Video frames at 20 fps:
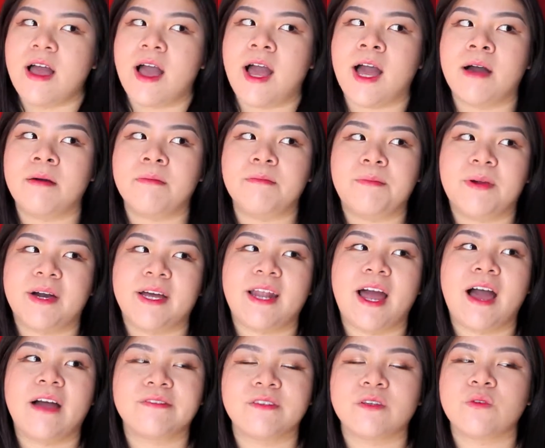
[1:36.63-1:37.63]
but
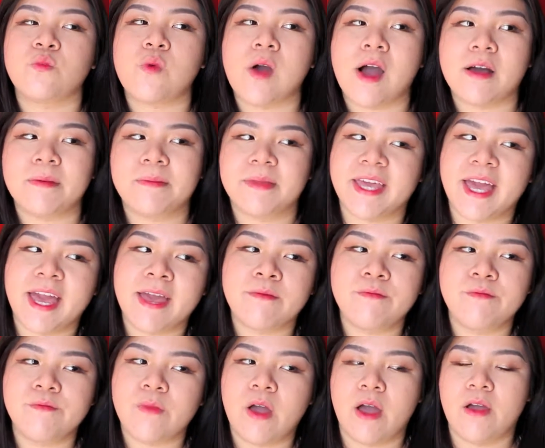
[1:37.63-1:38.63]
after a while it
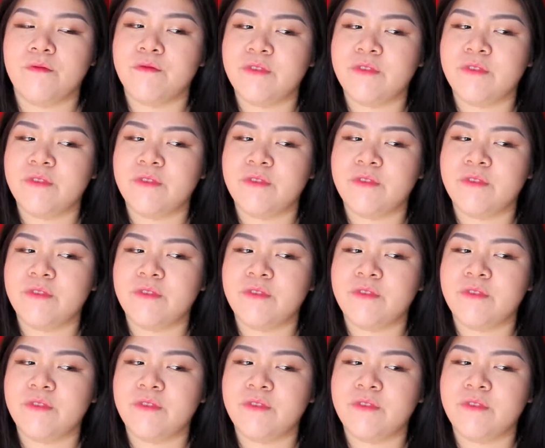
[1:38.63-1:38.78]
became